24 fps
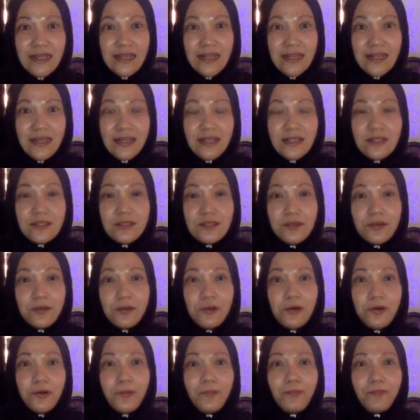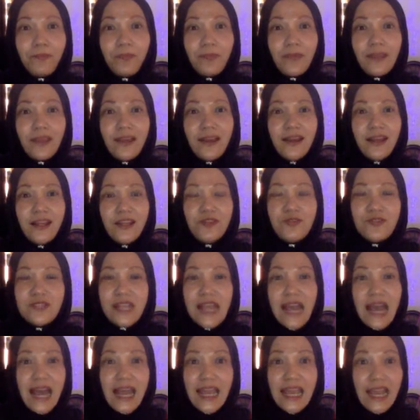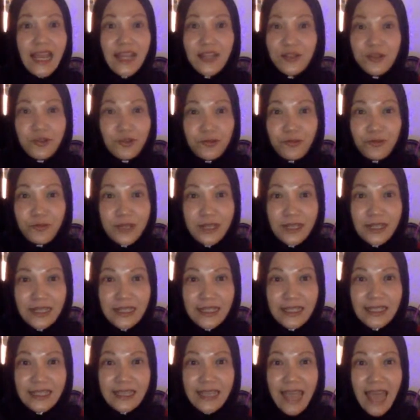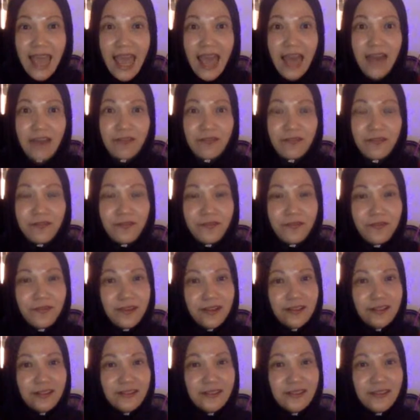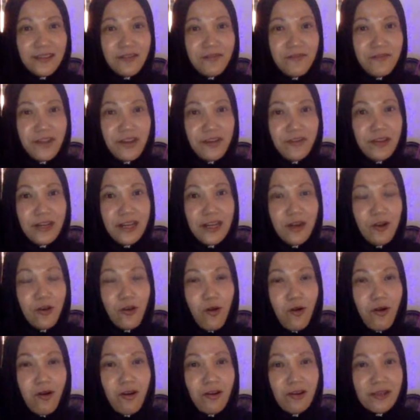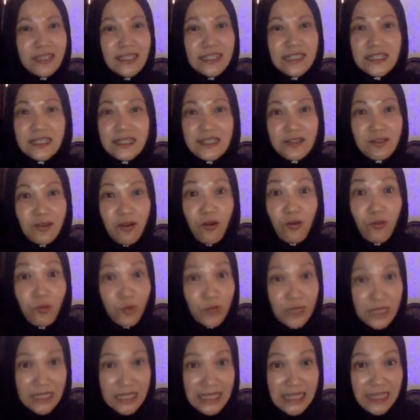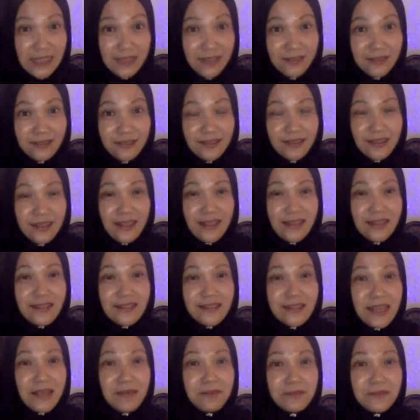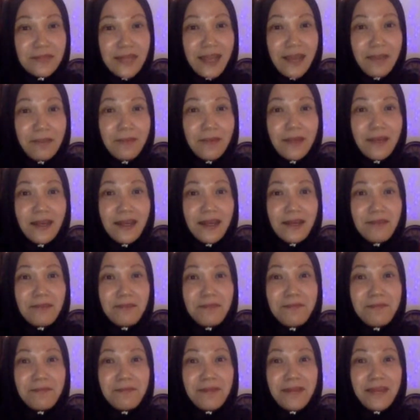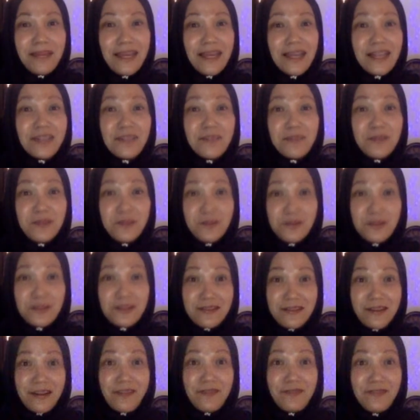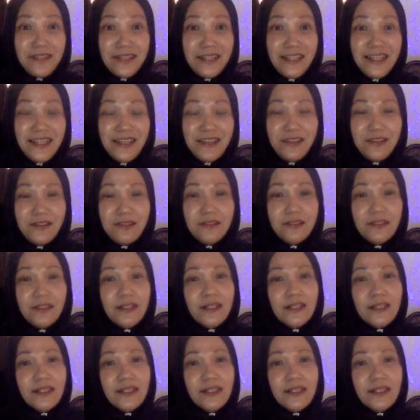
Mm. So you see, I, I don't really have uh, a very long years of working. At the same yeah. time, my husband was traveling, you know,